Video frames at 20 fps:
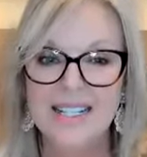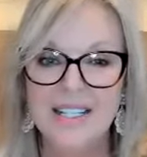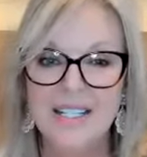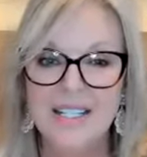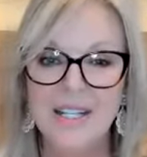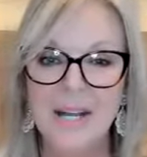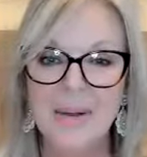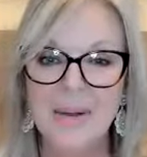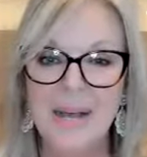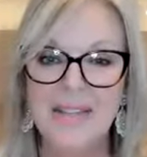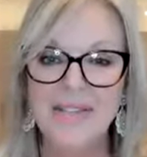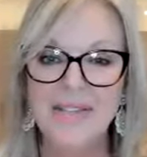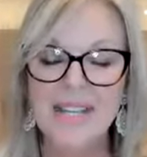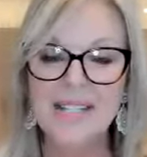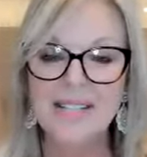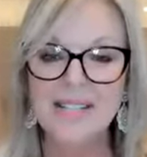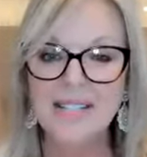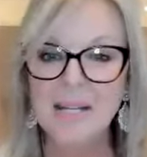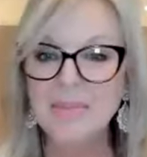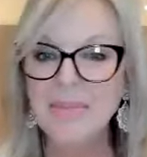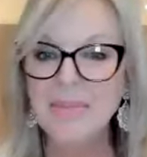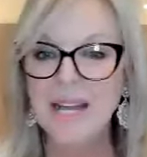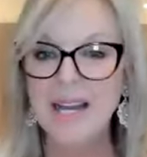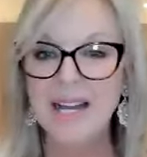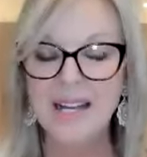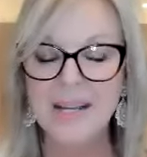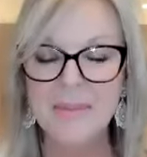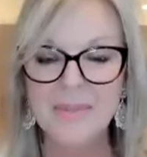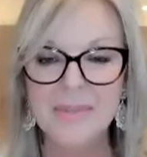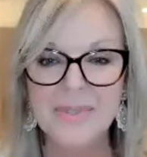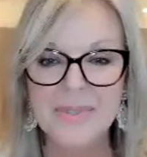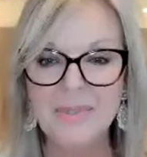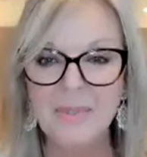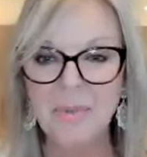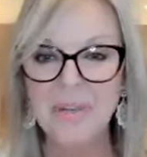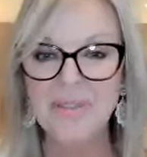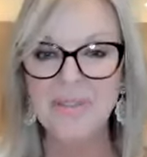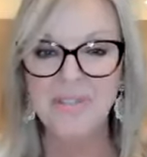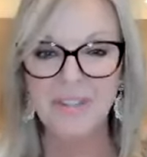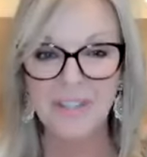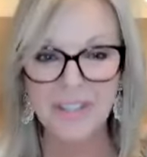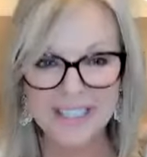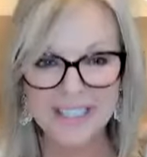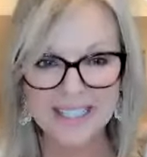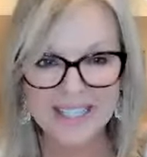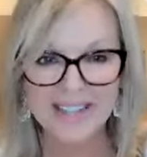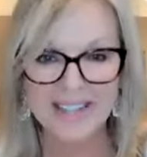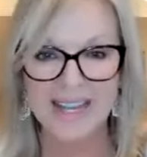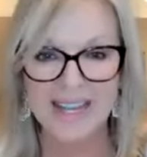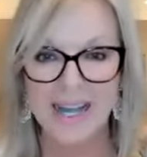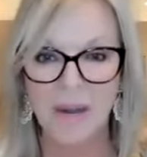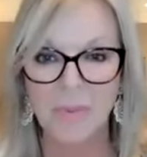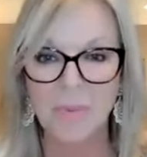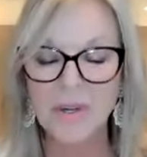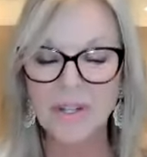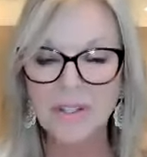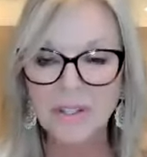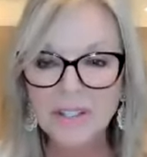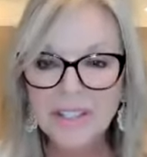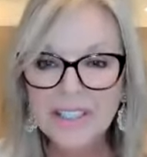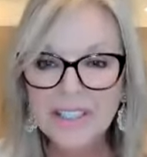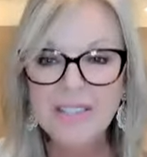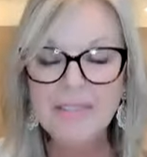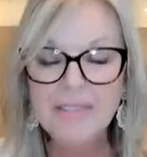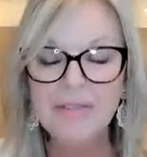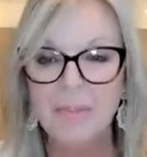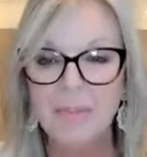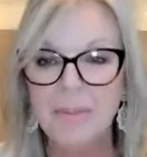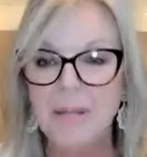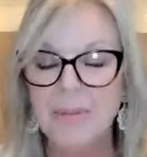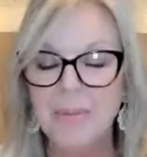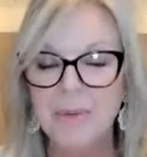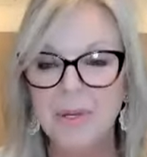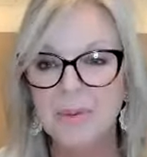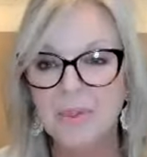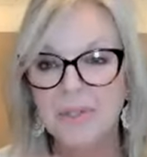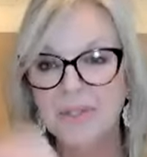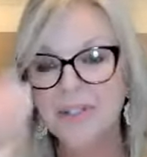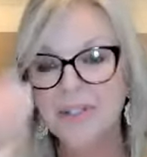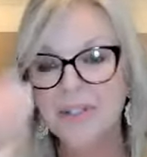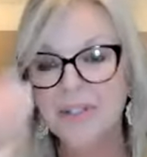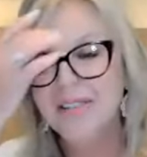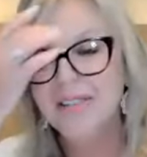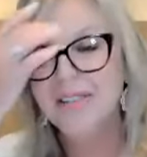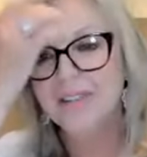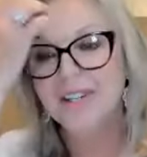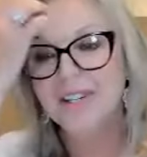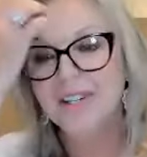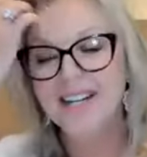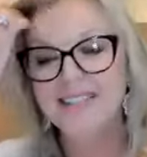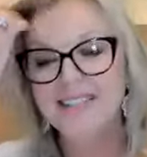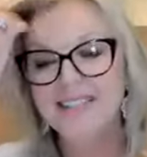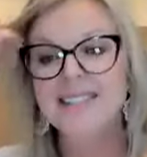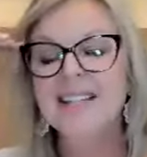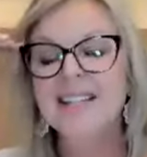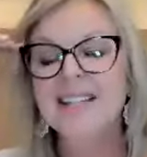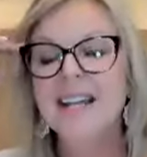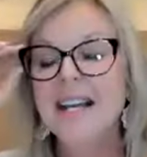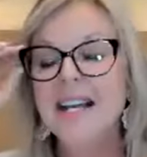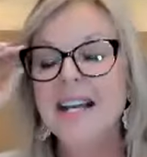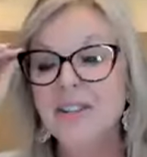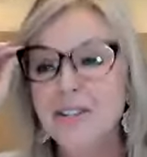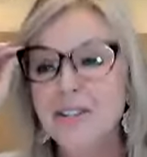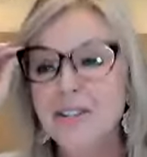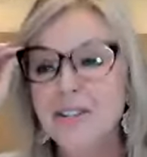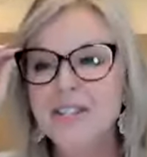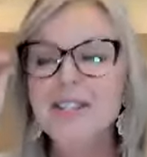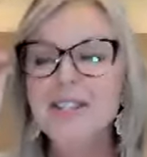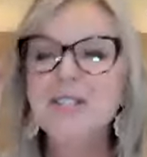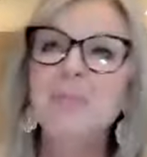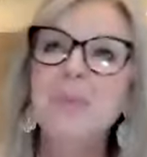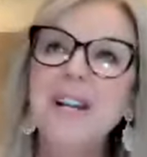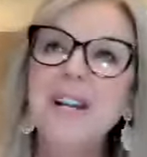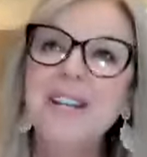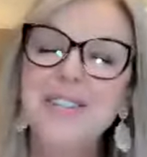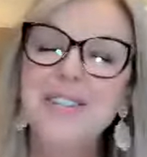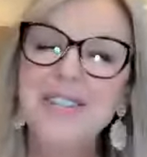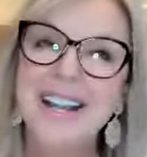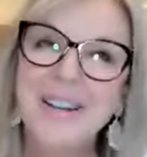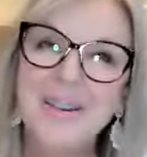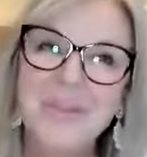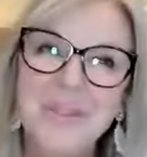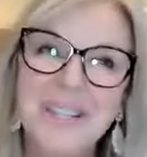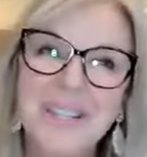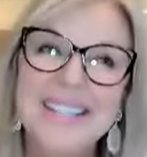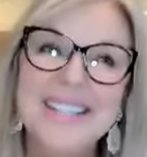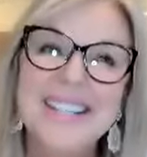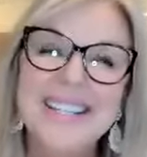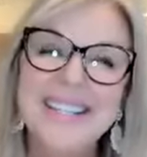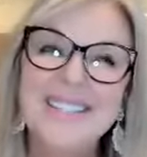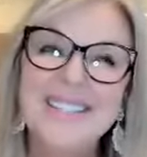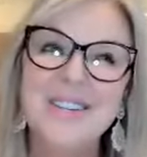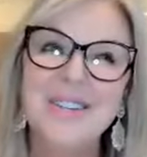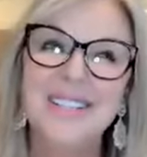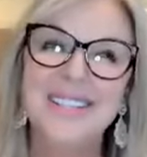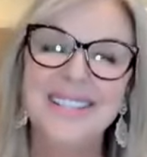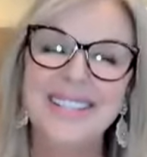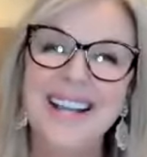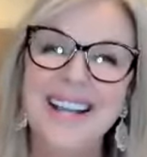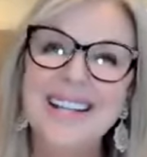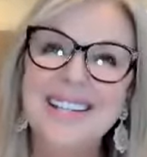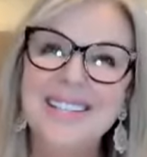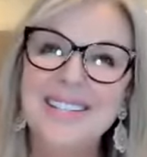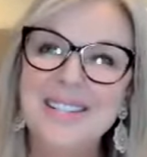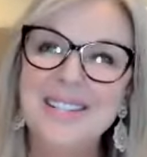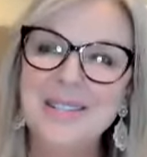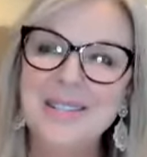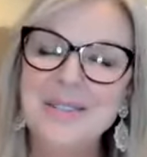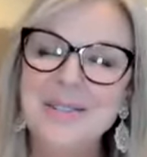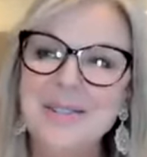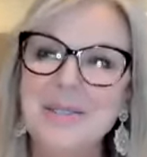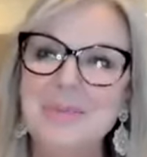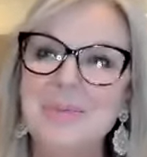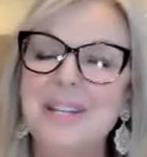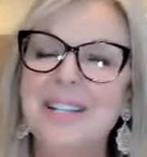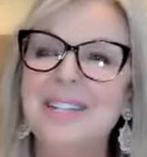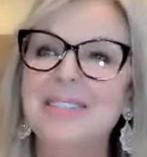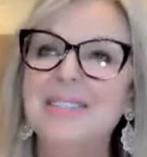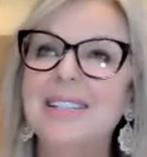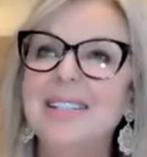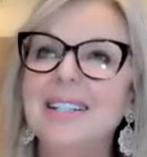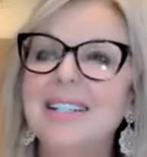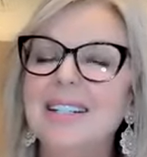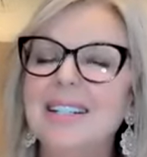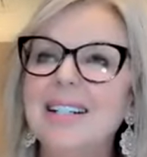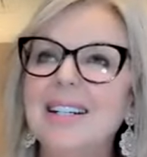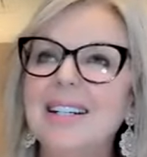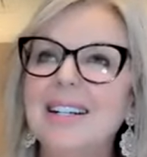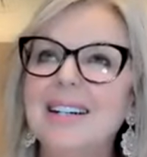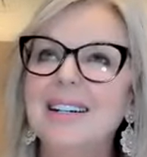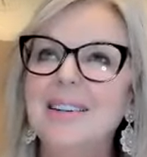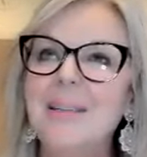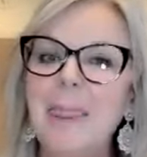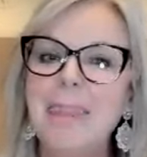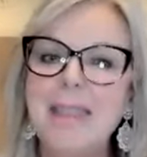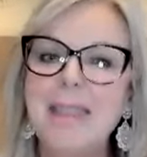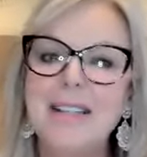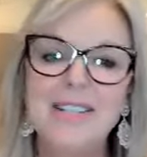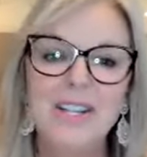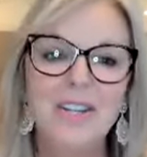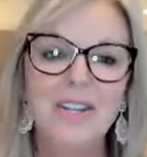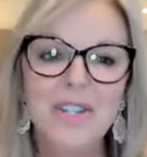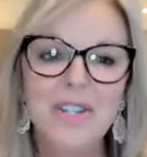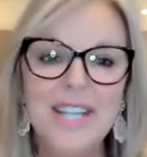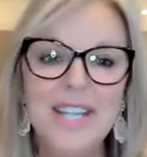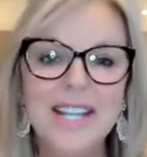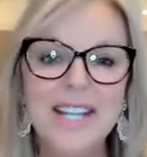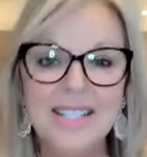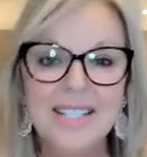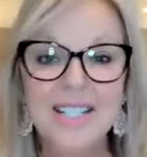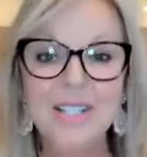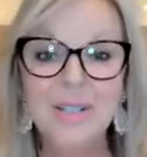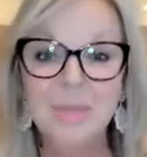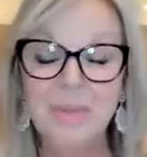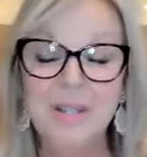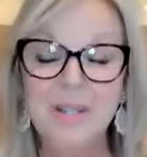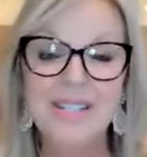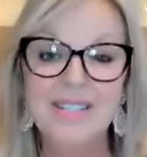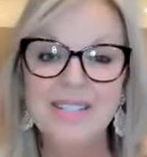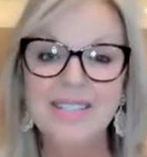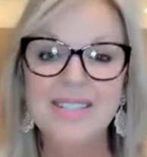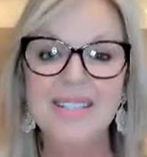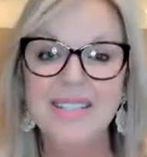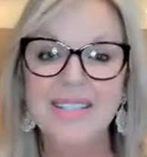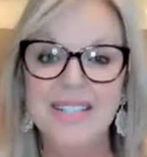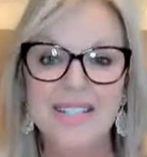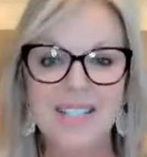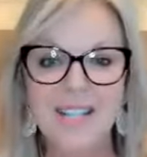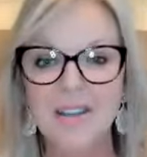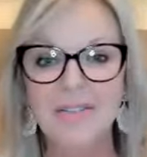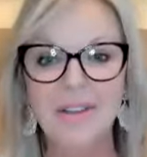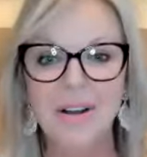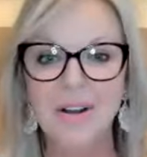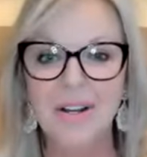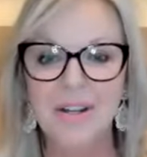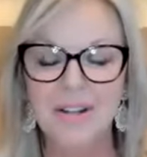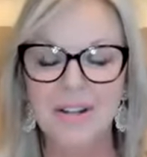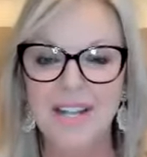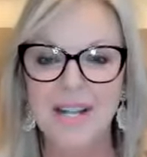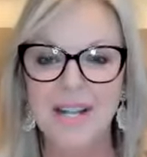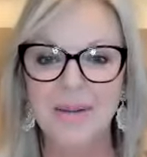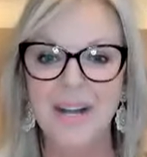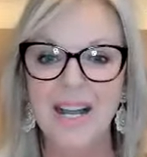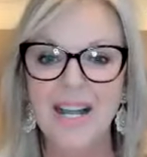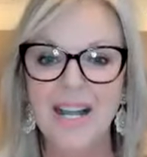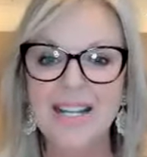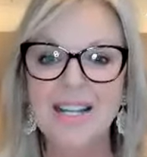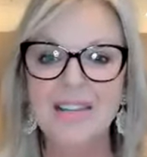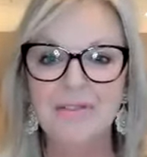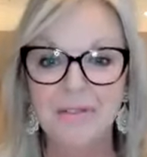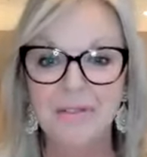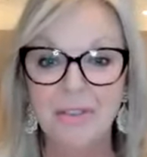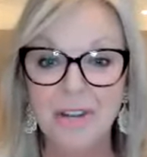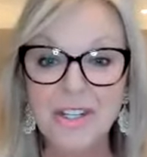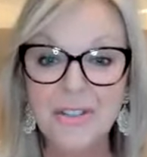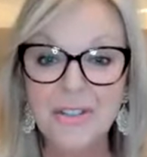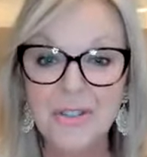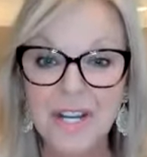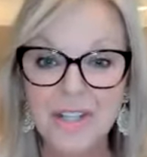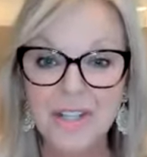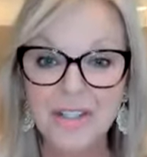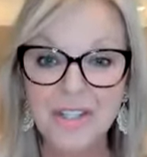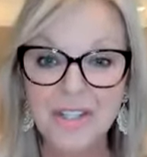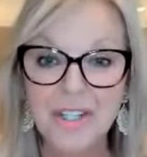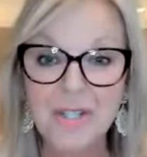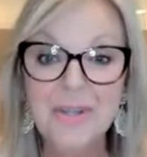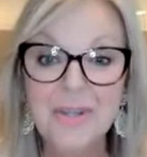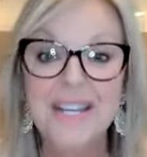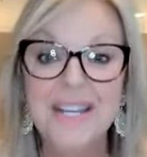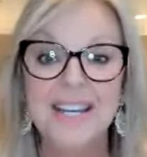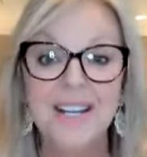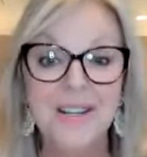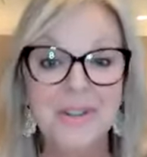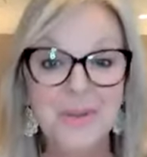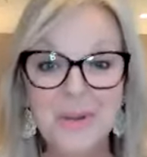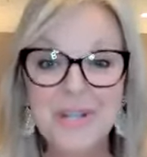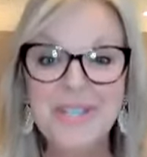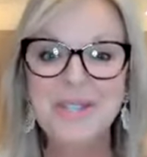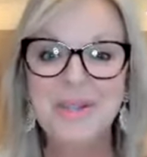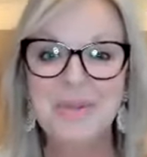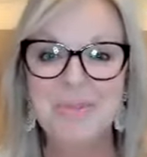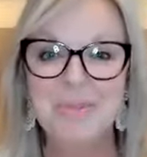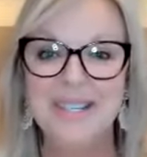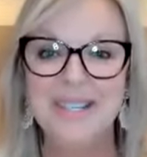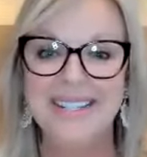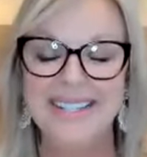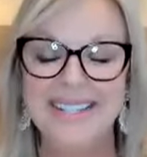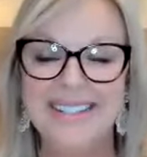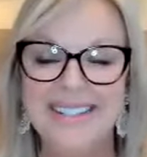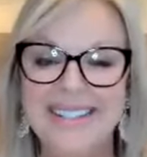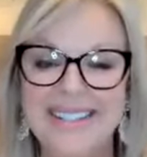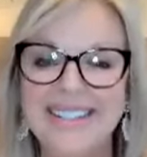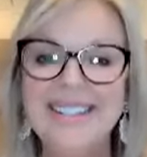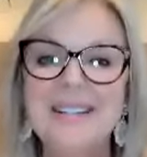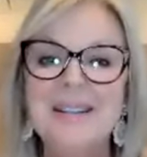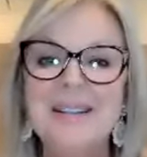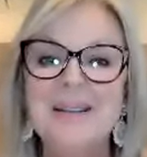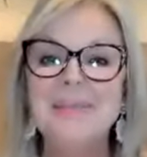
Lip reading: You know, I think sometimes we forget that. We're looking for people who are looking for us. And there's an expression, I don't really necessarily like to use it, but it says you can't teach a pig to sing. Y'all have all heard that, right? It frustrates you and it annoys the pig.